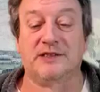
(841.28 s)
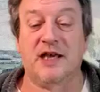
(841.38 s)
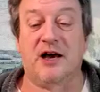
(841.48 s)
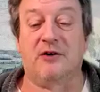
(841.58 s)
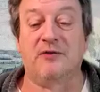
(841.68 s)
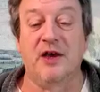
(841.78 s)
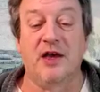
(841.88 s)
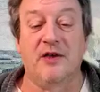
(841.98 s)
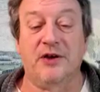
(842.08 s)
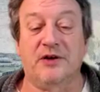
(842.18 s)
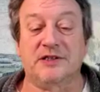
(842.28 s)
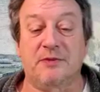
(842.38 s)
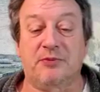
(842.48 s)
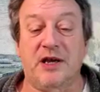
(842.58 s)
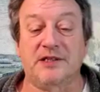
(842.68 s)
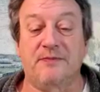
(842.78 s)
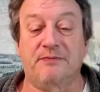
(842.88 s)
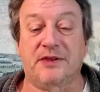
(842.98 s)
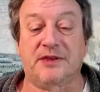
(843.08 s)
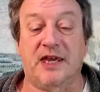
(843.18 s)
itself, there is at
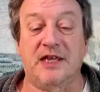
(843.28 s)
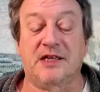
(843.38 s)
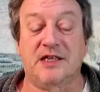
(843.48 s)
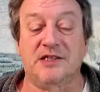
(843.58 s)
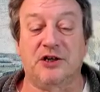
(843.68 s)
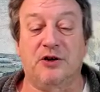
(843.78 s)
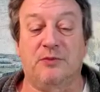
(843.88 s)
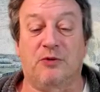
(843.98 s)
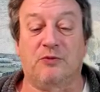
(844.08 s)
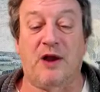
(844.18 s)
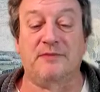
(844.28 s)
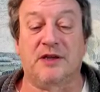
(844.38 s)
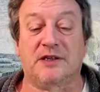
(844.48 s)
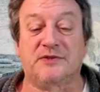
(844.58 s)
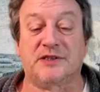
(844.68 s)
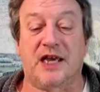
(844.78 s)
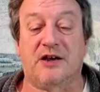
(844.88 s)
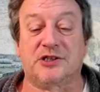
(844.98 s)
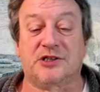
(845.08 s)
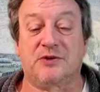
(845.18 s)
present but the inconsiderable remnant of
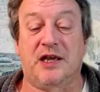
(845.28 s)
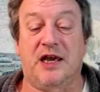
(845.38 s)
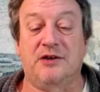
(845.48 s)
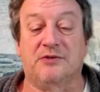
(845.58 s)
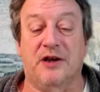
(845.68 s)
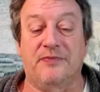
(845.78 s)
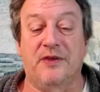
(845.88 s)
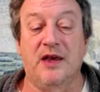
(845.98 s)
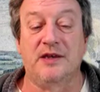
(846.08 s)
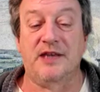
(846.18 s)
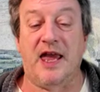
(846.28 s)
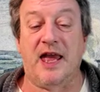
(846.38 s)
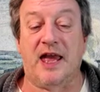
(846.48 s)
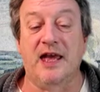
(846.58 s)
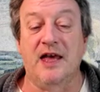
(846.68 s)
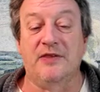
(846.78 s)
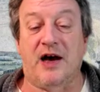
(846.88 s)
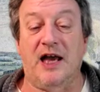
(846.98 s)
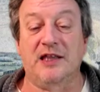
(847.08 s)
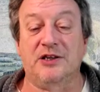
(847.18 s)
scarce 300. Nay,
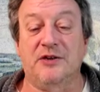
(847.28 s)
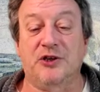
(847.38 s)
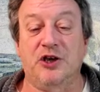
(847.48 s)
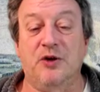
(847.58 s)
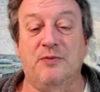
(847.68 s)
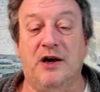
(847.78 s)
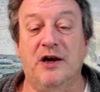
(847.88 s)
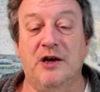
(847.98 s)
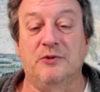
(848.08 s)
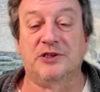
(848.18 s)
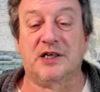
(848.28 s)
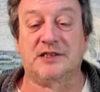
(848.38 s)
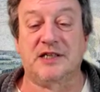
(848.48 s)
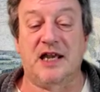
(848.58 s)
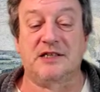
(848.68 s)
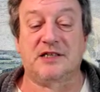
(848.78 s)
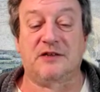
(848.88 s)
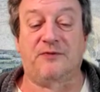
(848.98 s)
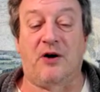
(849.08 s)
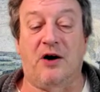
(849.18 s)
the island of Cuba, which extends
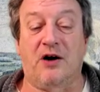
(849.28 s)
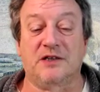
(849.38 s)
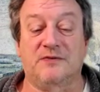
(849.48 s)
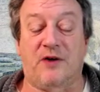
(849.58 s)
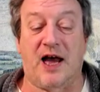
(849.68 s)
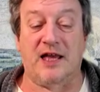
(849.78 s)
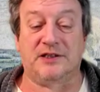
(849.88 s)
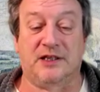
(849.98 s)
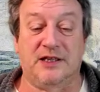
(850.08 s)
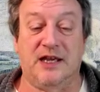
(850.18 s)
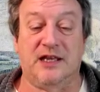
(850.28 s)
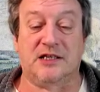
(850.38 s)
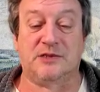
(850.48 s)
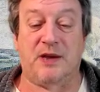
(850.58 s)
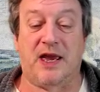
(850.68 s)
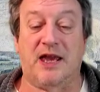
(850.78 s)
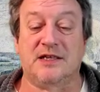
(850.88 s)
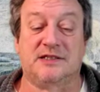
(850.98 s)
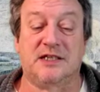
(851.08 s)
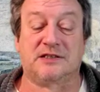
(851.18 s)
as far as Valladolid in
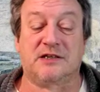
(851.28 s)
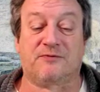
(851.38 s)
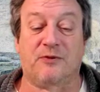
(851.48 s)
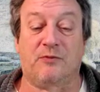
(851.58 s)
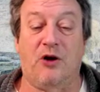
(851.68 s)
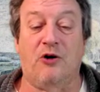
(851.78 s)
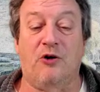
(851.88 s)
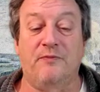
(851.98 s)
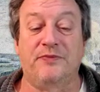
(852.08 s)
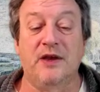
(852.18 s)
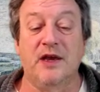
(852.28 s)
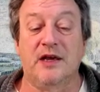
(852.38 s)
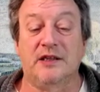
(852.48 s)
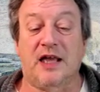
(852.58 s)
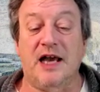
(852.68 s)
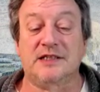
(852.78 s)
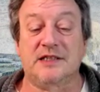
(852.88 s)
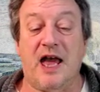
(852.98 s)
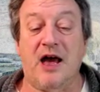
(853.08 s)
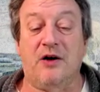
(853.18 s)
Spain is distant from Rome,
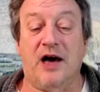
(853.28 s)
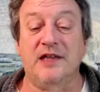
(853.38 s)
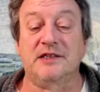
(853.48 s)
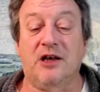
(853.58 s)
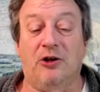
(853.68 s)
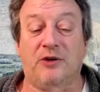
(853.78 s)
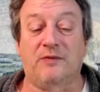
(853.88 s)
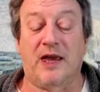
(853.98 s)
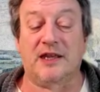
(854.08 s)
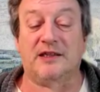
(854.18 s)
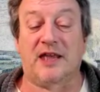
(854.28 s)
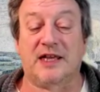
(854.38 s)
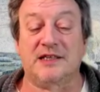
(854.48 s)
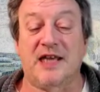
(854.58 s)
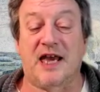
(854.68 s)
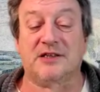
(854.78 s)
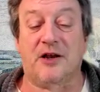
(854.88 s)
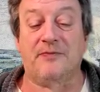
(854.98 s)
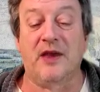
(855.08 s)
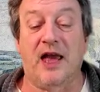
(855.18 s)
lies now uncultivated like a
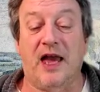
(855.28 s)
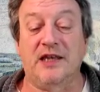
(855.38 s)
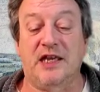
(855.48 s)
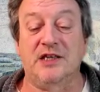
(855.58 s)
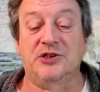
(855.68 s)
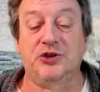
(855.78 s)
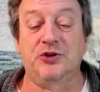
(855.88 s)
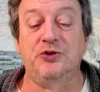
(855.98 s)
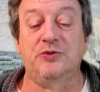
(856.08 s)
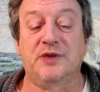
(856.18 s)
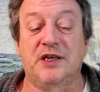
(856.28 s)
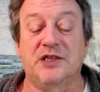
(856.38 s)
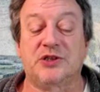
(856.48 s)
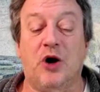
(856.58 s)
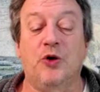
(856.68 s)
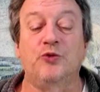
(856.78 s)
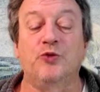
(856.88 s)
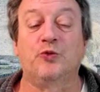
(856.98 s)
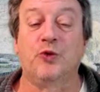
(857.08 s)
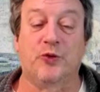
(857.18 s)
desert and entombed in its
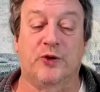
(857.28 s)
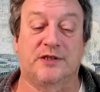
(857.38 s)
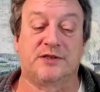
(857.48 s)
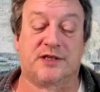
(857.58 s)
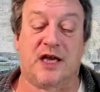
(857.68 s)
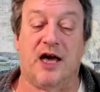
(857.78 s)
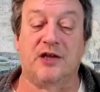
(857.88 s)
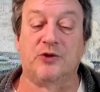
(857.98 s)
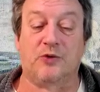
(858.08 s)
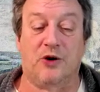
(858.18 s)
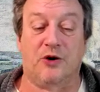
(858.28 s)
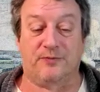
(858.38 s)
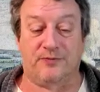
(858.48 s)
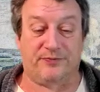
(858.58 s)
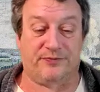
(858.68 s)
own ruins, unquote.